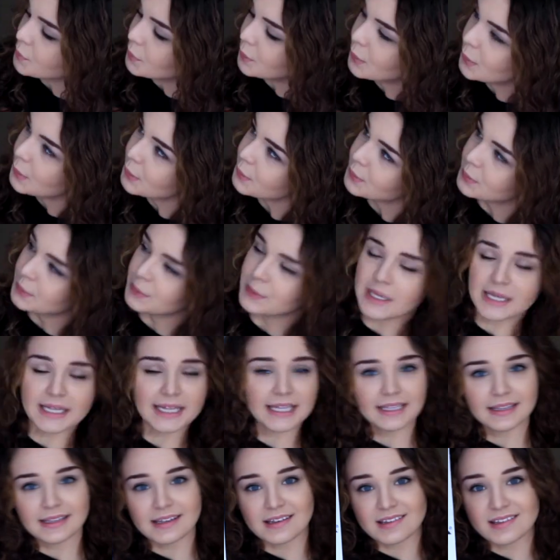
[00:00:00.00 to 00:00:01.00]
Ooh, I
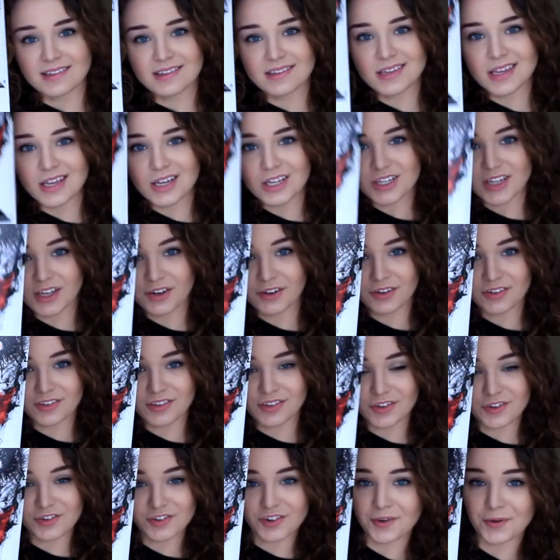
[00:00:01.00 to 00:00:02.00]
like this.
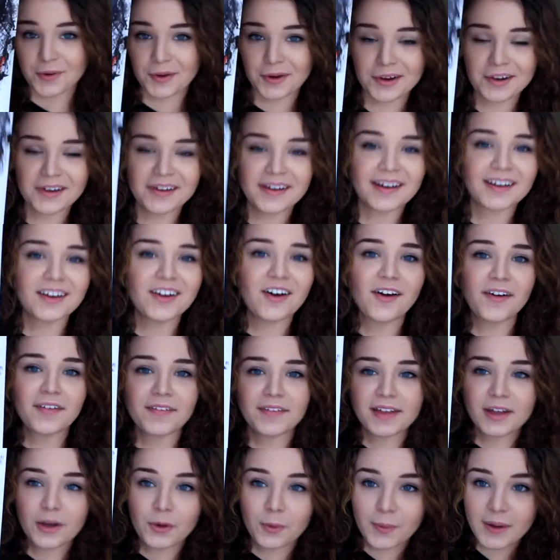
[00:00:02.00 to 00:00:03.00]
There's the Joker and
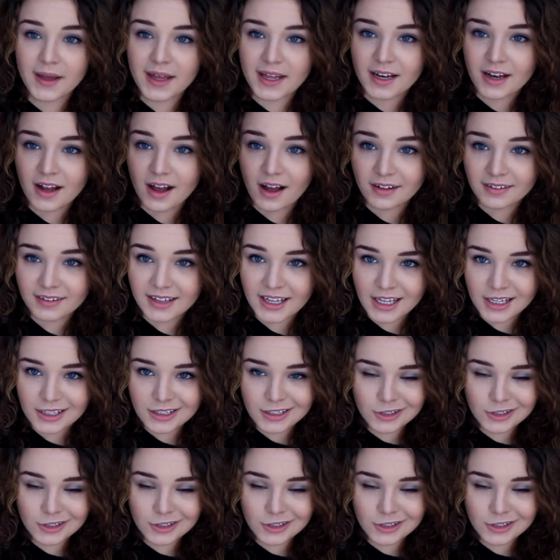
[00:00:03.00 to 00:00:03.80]
Harley Quinn on like a